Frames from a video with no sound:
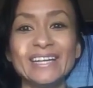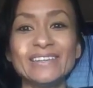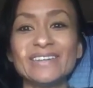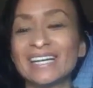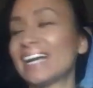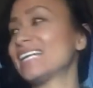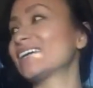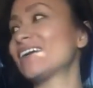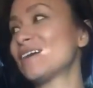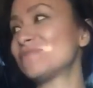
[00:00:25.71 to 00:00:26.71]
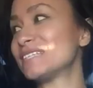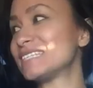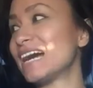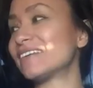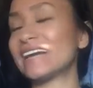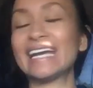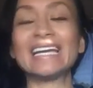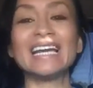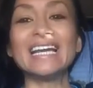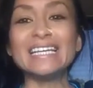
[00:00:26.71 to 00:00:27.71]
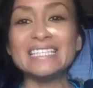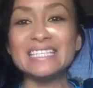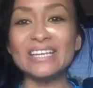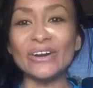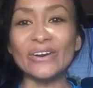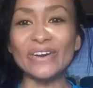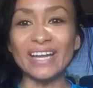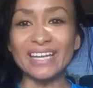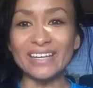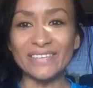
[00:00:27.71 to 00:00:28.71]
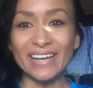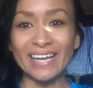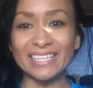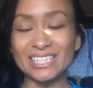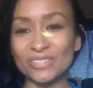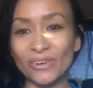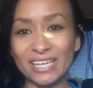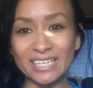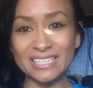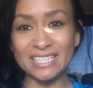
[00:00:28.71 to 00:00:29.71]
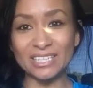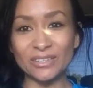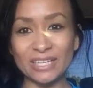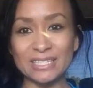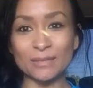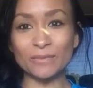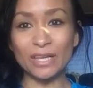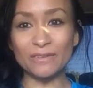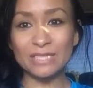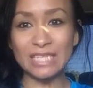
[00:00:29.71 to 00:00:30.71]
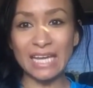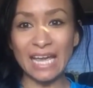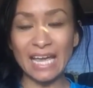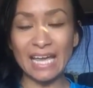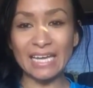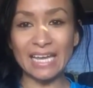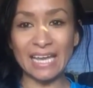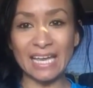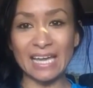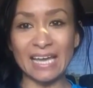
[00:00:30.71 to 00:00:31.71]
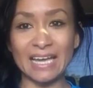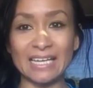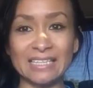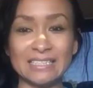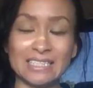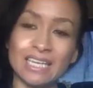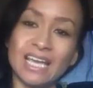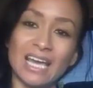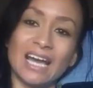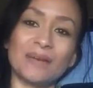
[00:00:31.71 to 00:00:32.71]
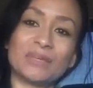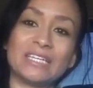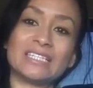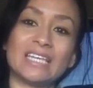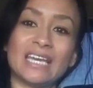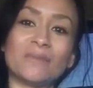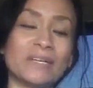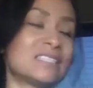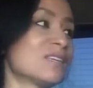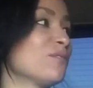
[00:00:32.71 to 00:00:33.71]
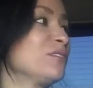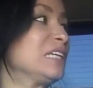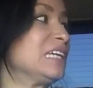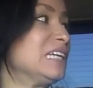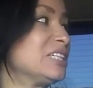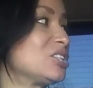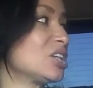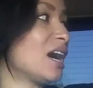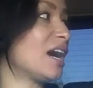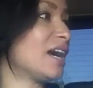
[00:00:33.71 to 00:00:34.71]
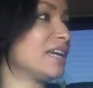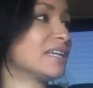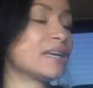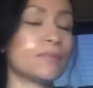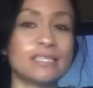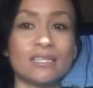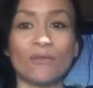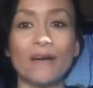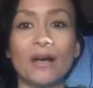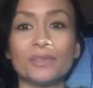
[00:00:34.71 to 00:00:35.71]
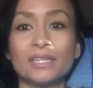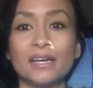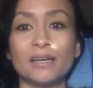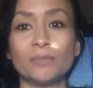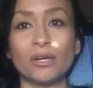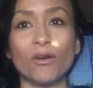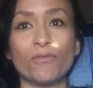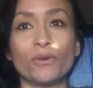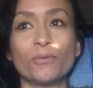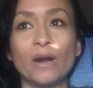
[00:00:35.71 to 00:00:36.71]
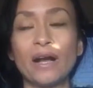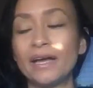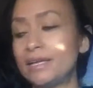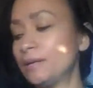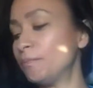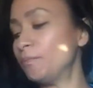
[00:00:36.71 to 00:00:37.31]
What kind of crap is that, right? So anyway, just wanted to send you guys some love today and I'm going to take myself an e-shot and get myself out there. I'm going to go for a run.